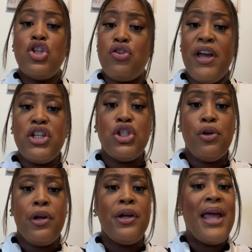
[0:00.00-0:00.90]

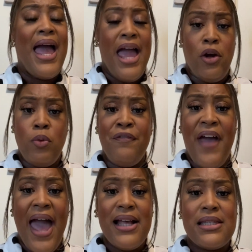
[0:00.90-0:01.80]
TransUnion,
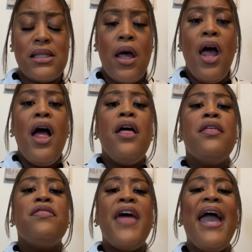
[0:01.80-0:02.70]
Equifax,
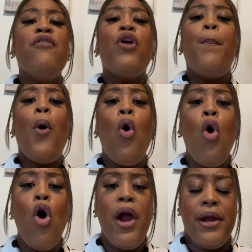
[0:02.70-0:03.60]
they
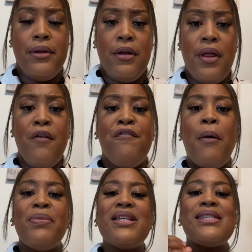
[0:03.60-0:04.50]
report
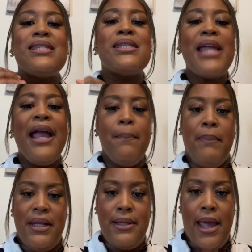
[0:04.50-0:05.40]
from the
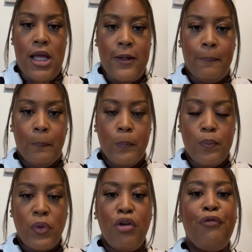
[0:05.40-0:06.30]
statement date
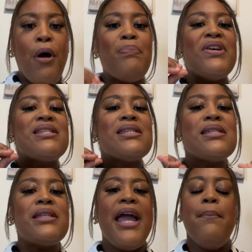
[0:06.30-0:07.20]
from the
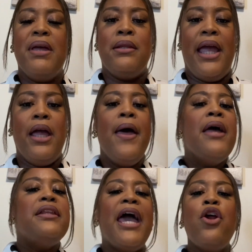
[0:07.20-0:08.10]
statement date.
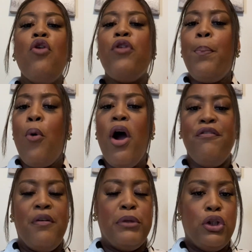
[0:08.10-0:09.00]
They don't report
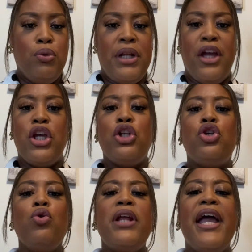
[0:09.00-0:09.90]
from your due date. Your
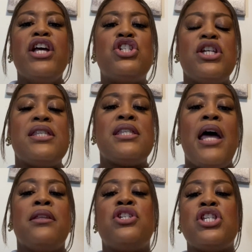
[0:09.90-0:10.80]
due date is just
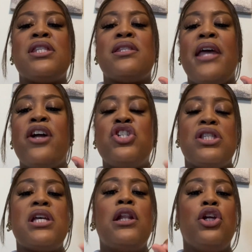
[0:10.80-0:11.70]
just they're just
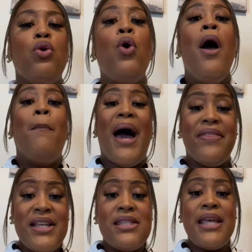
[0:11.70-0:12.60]
telling you by
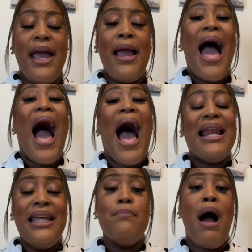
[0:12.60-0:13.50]
this date I
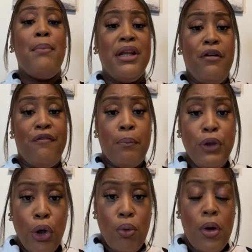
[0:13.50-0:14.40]
need my money from
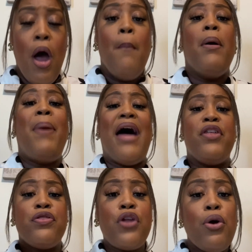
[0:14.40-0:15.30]
you. But by
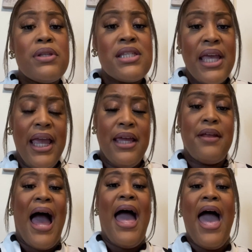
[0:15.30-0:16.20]
the 13th,
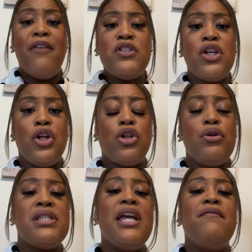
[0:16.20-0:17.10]
I have to the
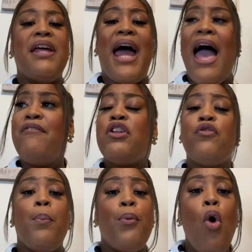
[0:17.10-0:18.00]
13th that I have to
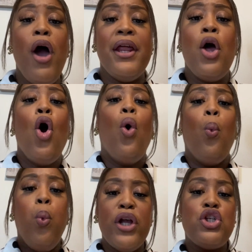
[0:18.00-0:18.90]
report
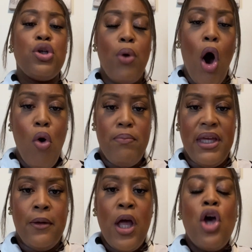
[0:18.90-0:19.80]
what you owe
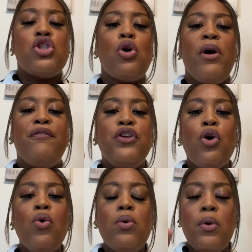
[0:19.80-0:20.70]
me. So if
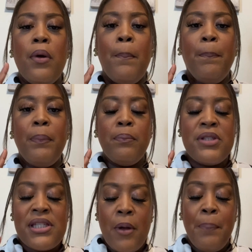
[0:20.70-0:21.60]
you
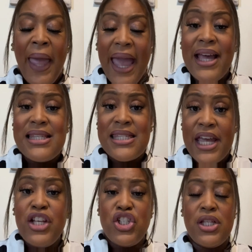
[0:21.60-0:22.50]
pay
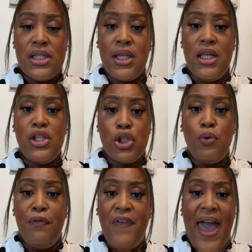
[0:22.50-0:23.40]
attention to these two
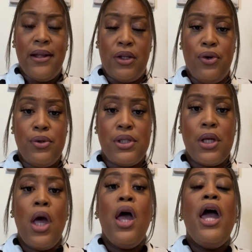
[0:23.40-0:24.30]
factors,
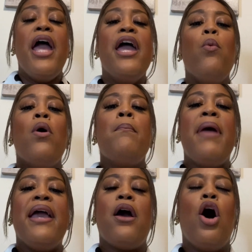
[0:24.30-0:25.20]
it will
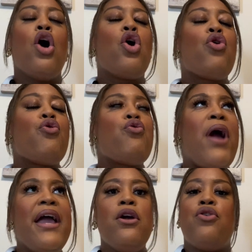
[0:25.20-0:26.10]
make a
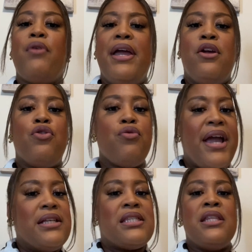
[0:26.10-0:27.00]
great, great,
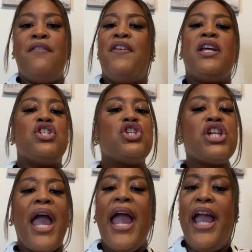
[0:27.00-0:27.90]
great significance
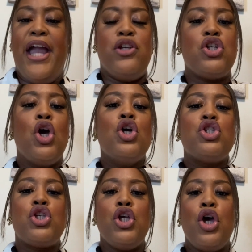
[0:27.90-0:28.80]
change
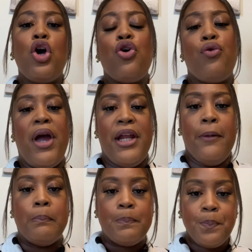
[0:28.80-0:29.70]
to your credit